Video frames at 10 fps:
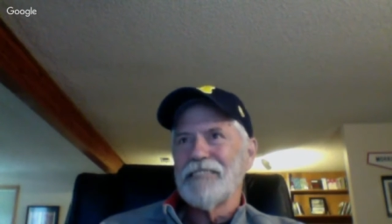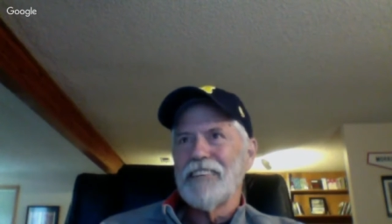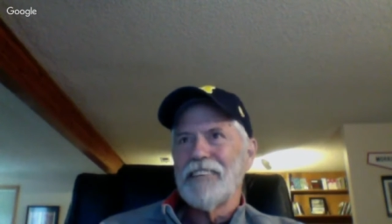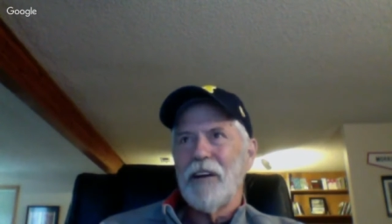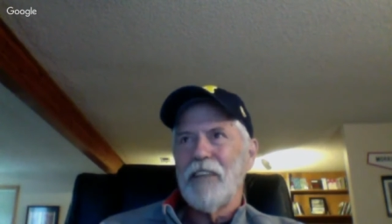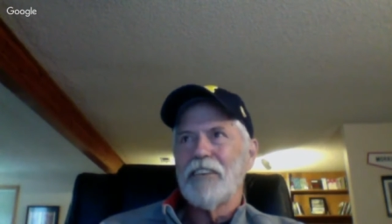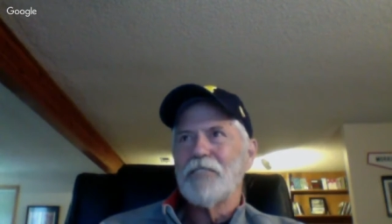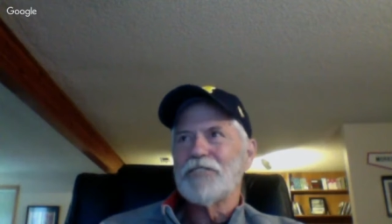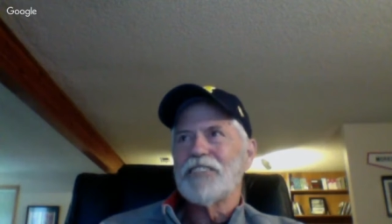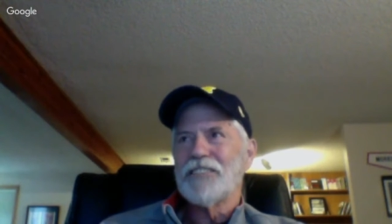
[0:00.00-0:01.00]

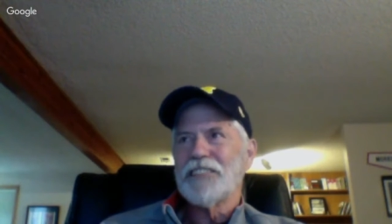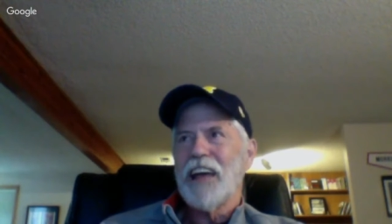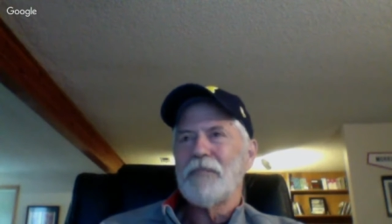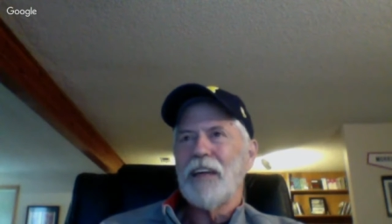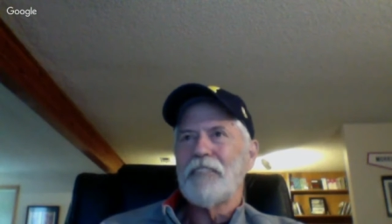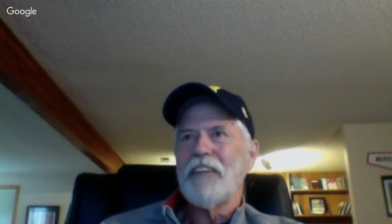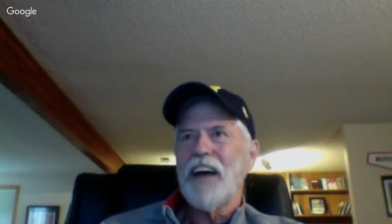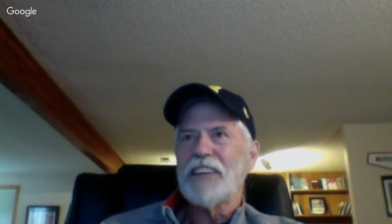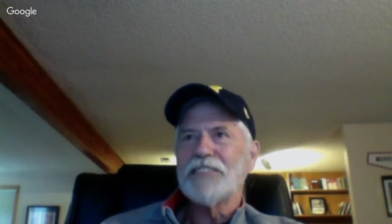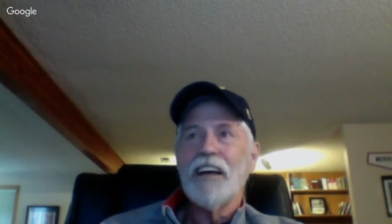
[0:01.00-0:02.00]
evolution doesn't happen that
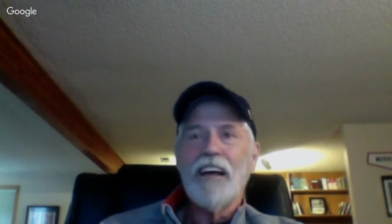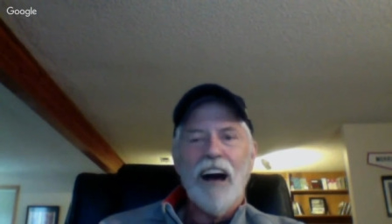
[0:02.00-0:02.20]
fast.